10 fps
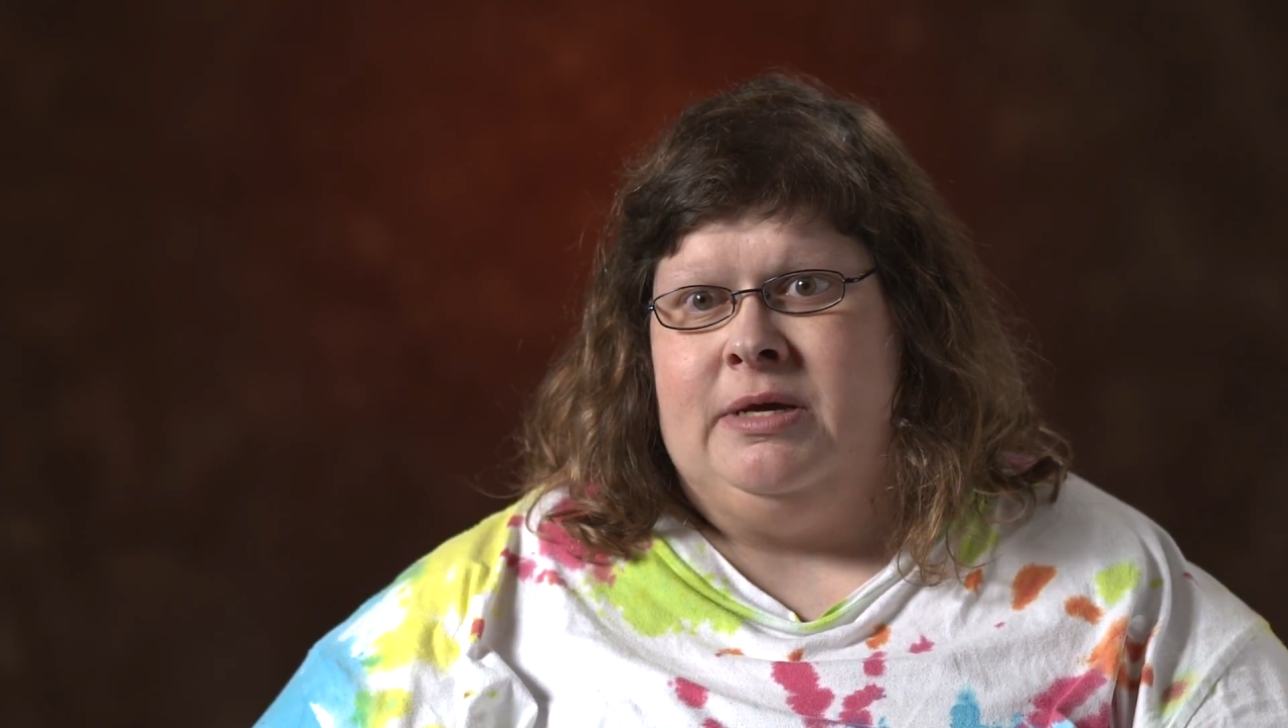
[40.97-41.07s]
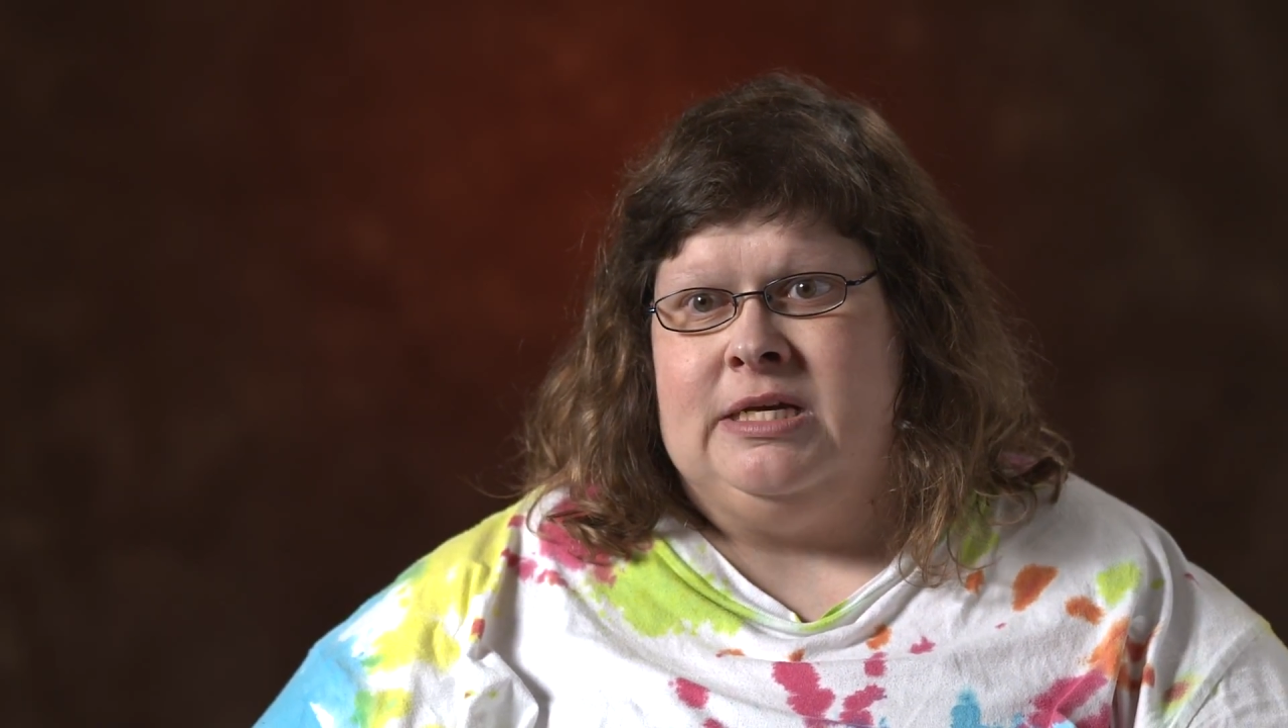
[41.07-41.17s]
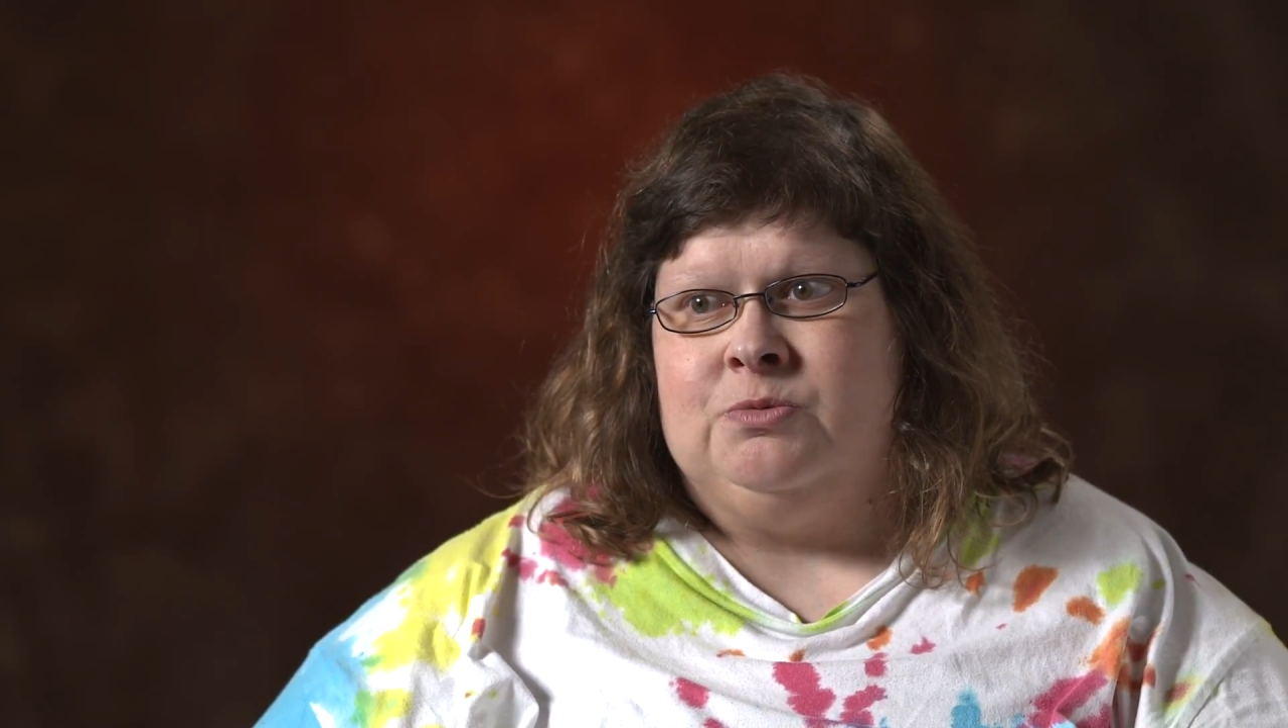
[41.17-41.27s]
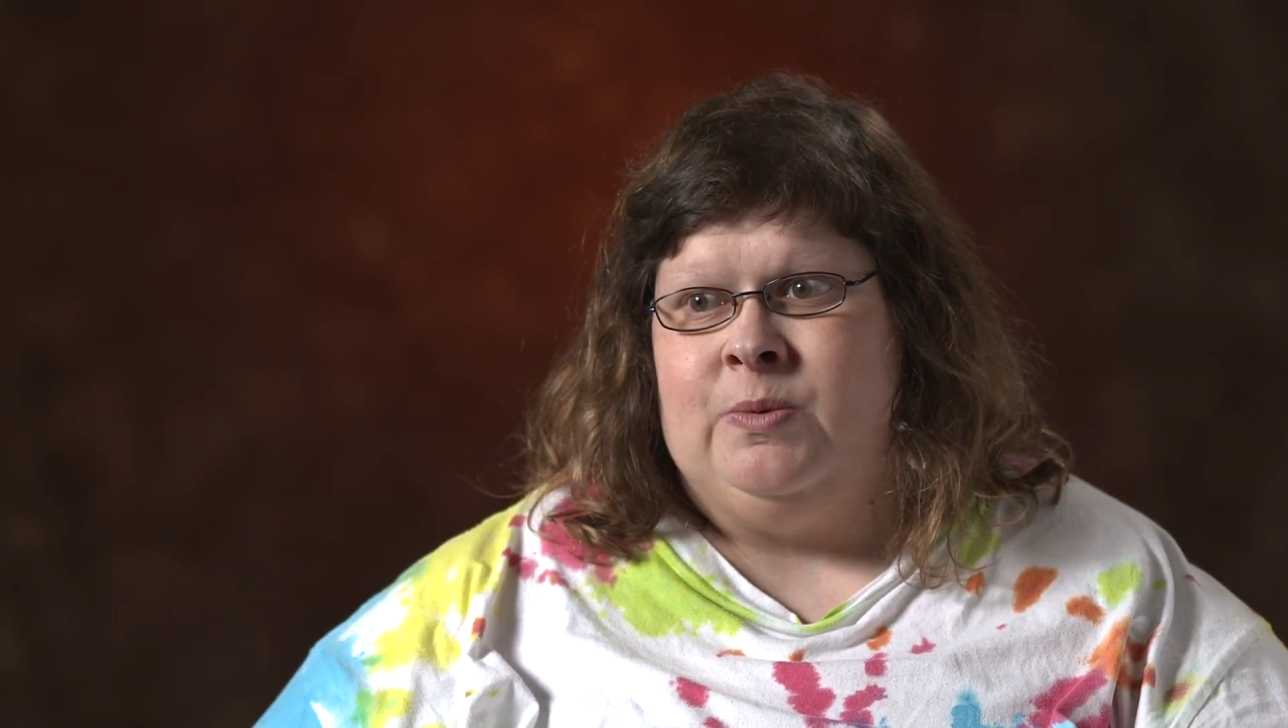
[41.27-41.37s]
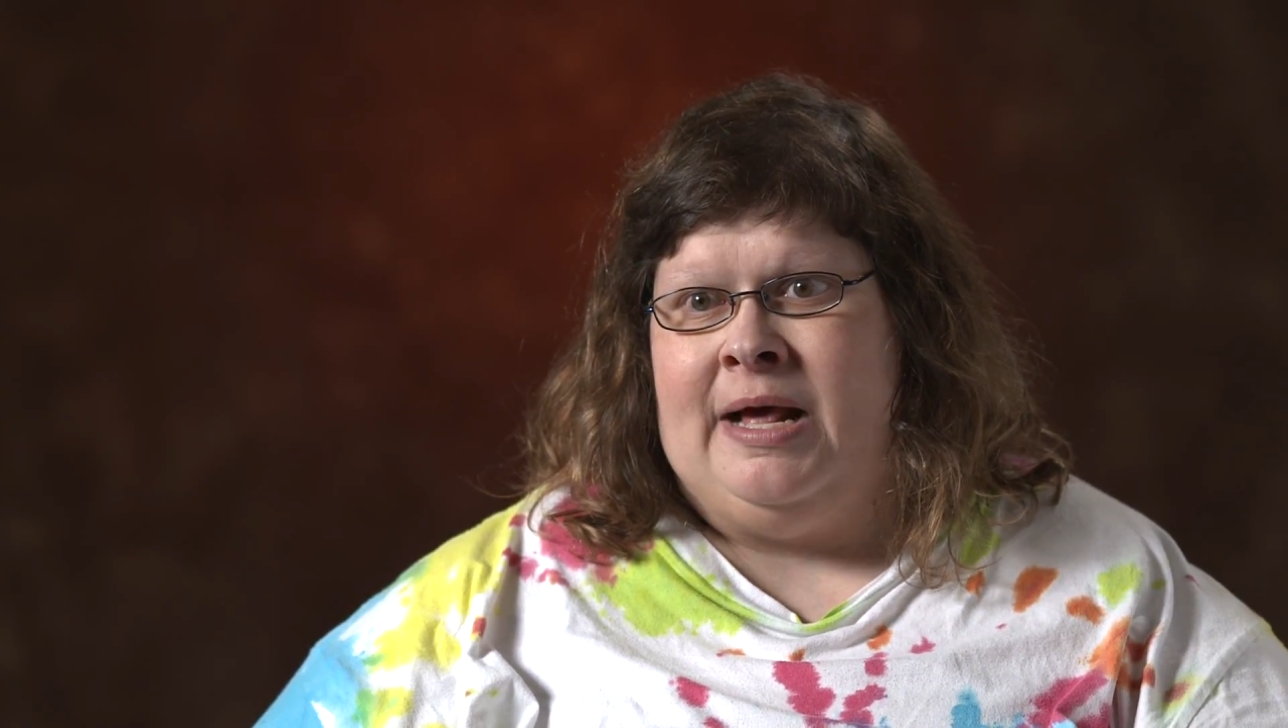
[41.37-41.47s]

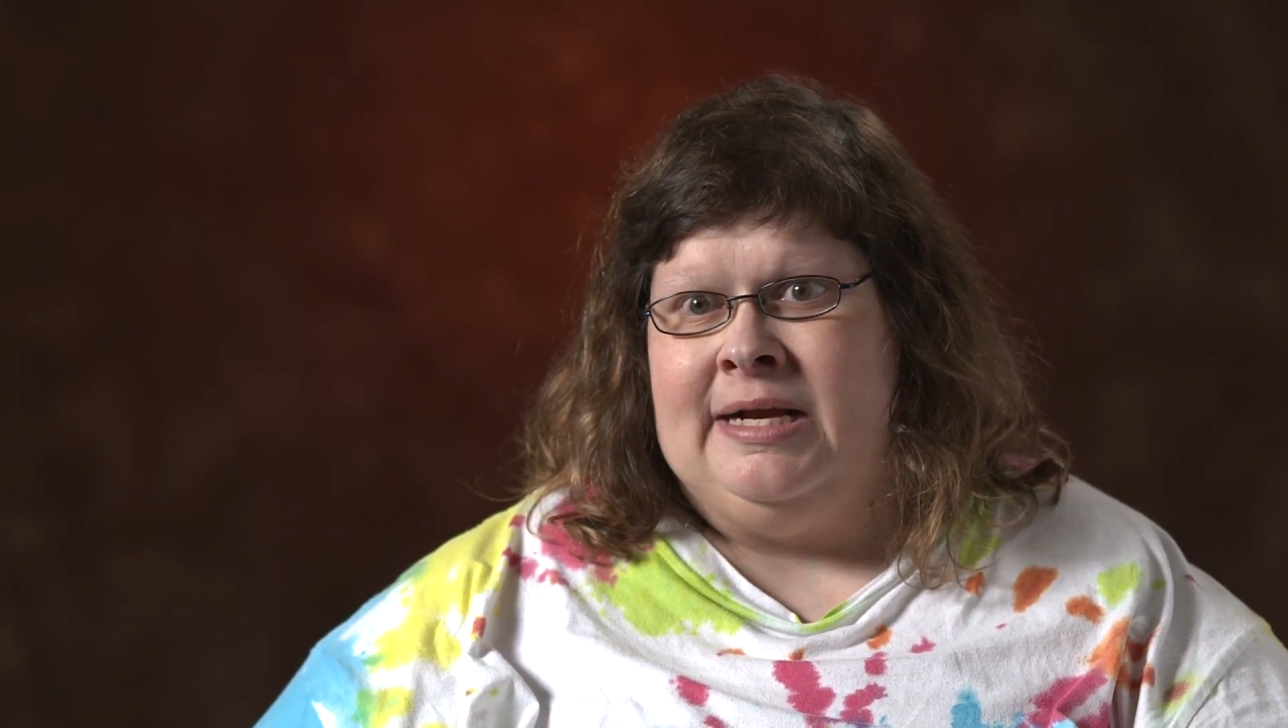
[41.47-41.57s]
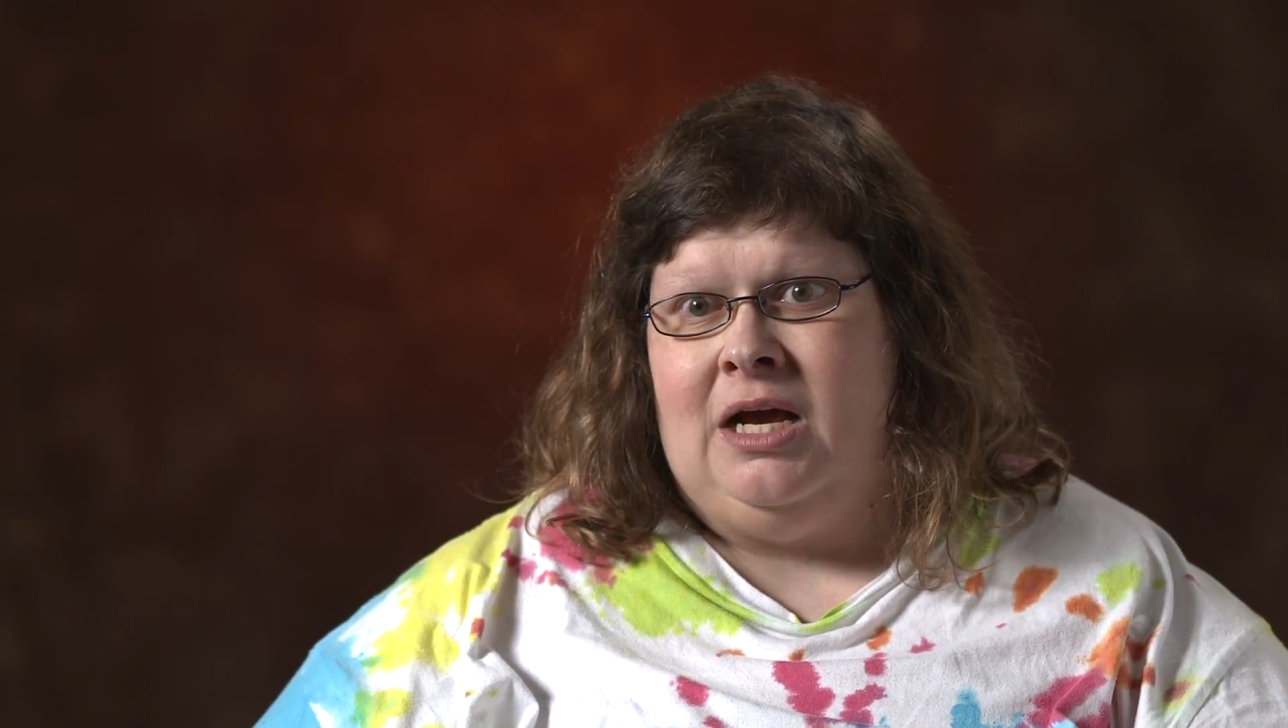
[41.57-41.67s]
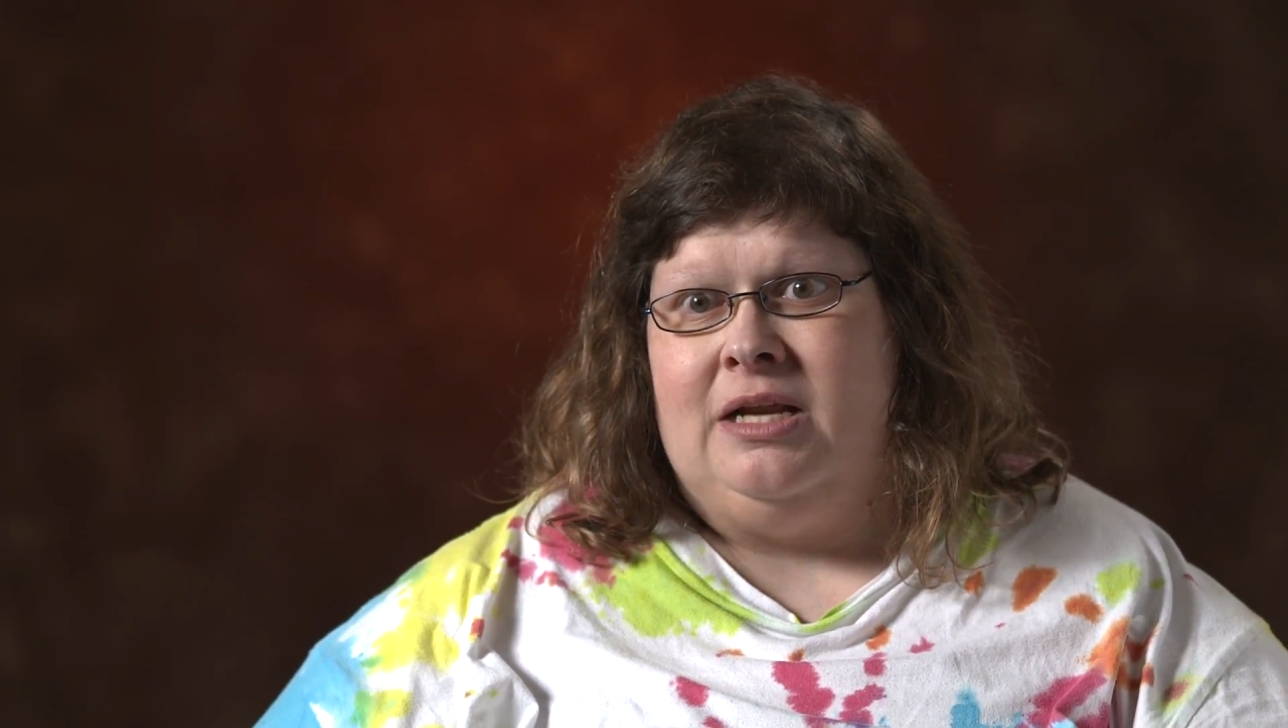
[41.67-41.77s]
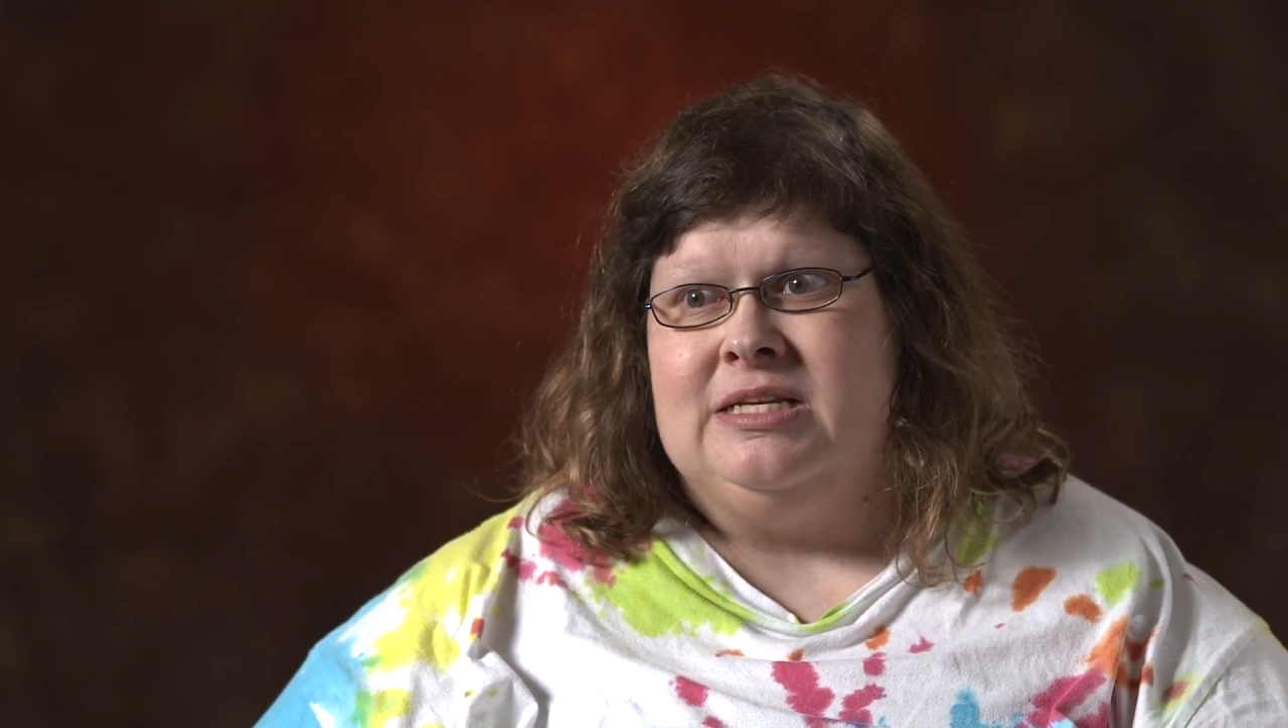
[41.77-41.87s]
because when I got